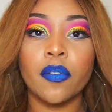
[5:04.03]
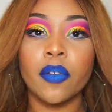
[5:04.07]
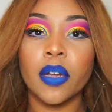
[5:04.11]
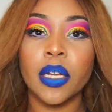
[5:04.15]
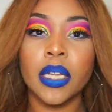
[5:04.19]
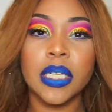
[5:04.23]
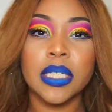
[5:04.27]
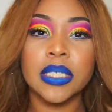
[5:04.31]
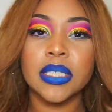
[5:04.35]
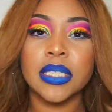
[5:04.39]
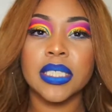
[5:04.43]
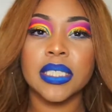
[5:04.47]

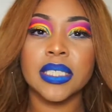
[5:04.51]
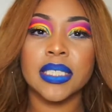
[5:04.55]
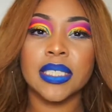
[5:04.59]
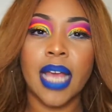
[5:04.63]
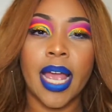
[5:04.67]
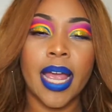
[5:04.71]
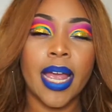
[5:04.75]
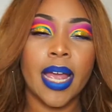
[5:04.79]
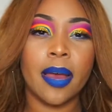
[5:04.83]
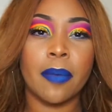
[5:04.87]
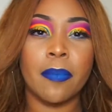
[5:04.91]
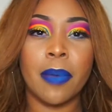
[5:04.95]
really to
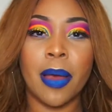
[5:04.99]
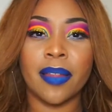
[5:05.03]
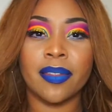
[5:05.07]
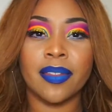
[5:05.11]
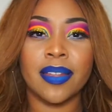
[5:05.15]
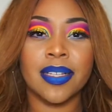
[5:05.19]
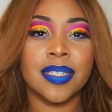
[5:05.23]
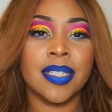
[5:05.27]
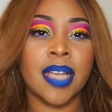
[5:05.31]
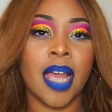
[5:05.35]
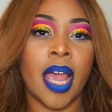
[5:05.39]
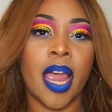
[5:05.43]
say about
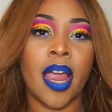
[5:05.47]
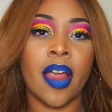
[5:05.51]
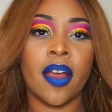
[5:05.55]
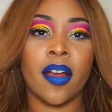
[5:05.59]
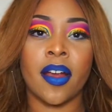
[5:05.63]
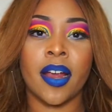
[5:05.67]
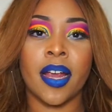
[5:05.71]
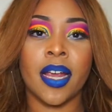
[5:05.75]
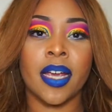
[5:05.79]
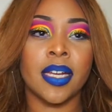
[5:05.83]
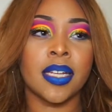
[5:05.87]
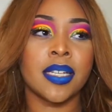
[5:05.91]
this
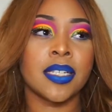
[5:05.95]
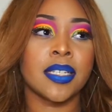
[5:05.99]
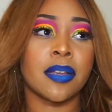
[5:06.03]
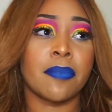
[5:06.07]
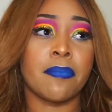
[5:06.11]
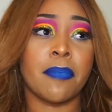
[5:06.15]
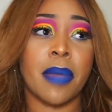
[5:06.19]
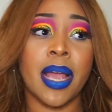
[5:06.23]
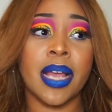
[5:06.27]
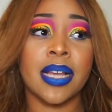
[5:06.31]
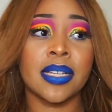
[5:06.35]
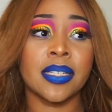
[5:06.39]
hair. It is
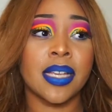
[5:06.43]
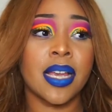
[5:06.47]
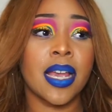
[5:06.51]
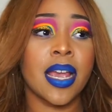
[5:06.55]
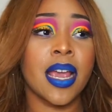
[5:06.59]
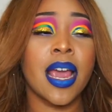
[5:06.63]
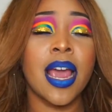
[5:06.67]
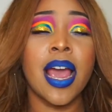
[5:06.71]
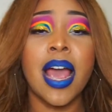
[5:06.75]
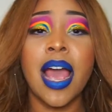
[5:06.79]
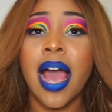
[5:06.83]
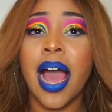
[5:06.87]

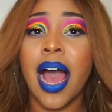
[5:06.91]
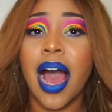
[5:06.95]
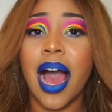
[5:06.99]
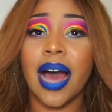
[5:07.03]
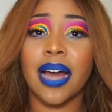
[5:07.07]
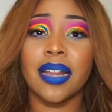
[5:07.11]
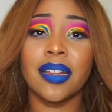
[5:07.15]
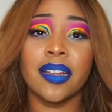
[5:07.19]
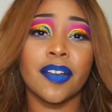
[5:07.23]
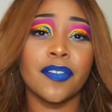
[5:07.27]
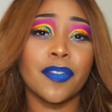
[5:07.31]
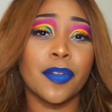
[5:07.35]
amazing.
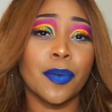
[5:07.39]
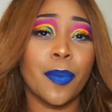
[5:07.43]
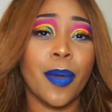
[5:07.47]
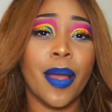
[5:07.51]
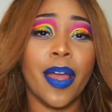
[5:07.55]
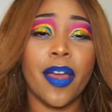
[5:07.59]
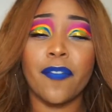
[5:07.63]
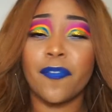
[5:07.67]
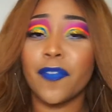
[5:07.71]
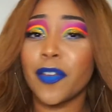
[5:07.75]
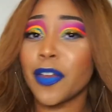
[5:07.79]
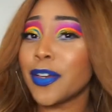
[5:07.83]
I love the
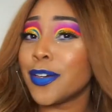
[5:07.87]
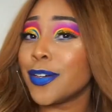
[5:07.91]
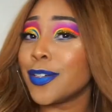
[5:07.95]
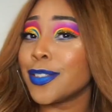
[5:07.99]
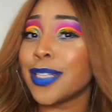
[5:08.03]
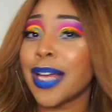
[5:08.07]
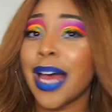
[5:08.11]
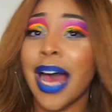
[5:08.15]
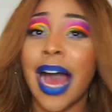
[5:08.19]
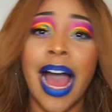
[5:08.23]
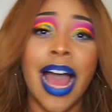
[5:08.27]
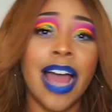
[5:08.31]
way it
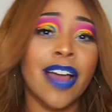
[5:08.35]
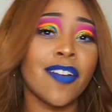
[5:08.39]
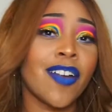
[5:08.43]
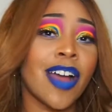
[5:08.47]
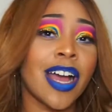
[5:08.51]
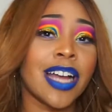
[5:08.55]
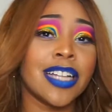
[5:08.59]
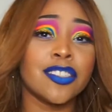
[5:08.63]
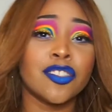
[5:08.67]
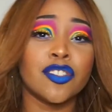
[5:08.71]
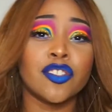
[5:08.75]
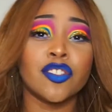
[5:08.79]
feels. I have
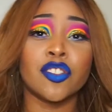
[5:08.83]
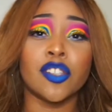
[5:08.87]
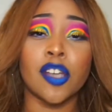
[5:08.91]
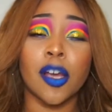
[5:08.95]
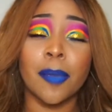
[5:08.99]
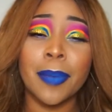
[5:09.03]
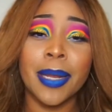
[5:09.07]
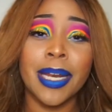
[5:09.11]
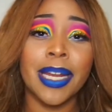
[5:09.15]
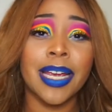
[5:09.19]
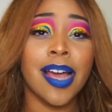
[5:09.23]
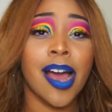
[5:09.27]
gotten so
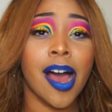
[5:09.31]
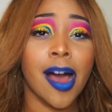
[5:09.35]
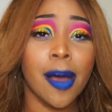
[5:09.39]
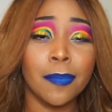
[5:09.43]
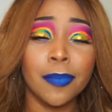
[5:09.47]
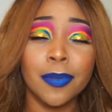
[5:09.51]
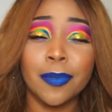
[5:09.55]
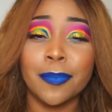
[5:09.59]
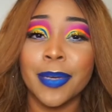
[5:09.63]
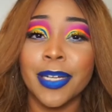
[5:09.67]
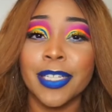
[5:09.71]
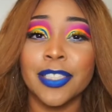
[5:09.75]
many
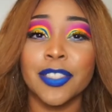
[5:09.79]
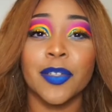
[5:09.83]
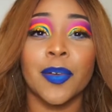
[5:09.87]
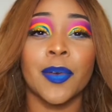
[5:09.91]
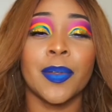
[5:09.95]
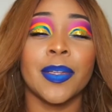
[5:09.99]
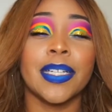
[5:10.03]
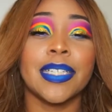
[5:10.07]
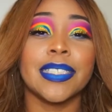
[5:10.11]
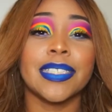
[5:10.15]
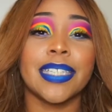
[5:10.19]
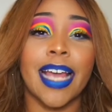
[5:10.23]
compliments
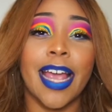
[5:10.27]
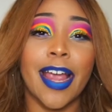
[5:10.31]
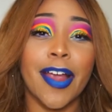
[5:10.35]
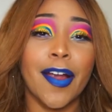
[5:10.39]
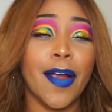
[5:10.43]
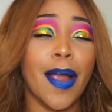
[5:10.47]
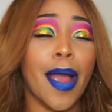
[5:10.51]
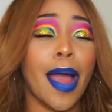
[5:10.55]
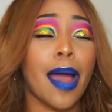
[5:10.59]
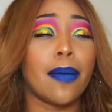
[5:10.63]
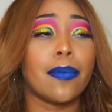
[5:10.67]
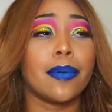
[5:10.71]
on this
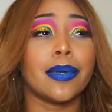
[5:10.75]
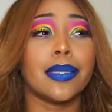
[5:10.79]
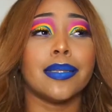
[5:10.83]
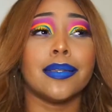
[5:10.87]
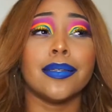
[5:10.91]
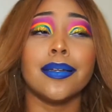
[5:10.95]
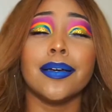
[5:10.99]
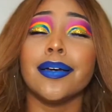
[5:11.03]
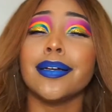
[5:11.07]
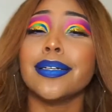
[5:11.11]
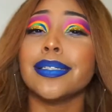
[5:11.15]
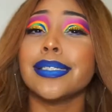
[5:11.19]
hair, how it
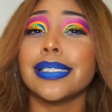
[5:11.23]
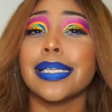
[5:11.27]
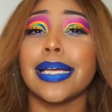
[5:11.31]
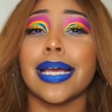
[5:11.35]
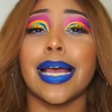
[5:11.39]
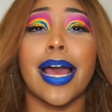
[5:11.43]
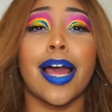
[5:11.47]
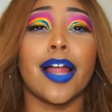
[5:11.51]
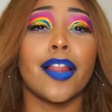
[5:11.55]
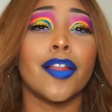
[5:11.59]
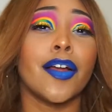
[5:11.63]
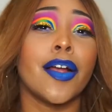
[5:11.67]
looks, the
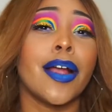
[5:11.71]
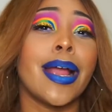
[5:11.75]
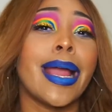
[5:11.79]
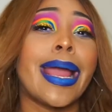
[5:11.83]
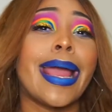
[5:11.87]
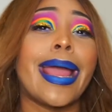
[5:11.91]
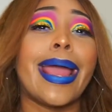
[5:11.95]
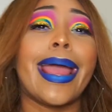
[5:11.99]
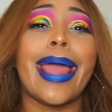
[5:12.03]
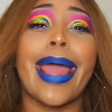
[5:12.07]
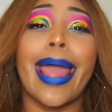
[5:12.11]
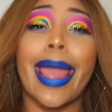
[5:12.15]
color,
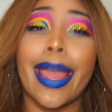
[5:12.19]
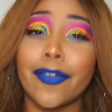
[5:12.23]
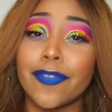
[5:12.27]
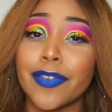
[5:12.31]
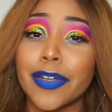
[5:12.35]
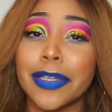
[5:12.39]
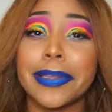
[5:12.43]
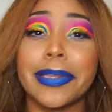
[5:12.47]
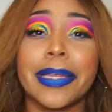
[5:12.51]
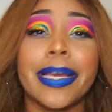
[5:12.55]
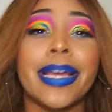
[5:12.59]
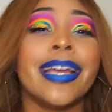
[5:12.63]

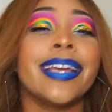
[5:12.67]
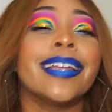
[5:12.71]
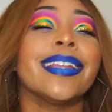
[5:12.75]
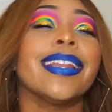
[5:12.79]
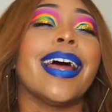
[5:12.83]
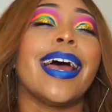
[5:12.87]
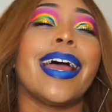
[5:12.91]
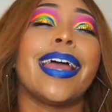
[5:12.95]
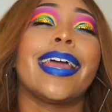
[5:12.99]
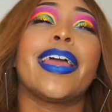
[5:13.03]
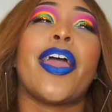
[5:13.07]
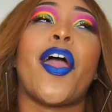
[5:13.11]
everything.
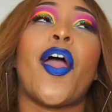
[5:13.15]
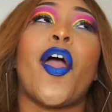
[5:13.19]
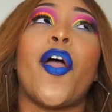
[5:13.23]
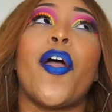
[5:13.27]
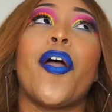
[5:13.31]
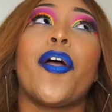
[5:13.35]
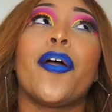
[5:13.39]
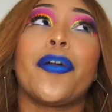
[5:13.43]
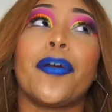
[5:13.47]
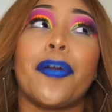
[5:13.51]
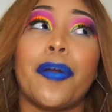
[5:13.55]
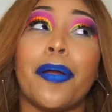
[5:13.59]
Like,
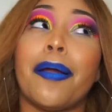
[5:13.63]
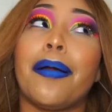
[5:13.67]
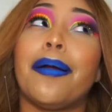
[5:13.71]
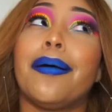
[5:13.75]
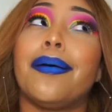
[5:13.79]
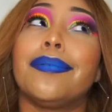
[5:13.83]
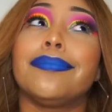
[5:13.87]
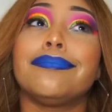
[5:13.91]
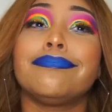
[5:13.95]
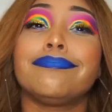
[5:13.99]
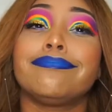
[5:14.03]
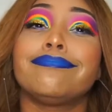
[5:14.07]

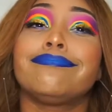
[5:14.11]
girl,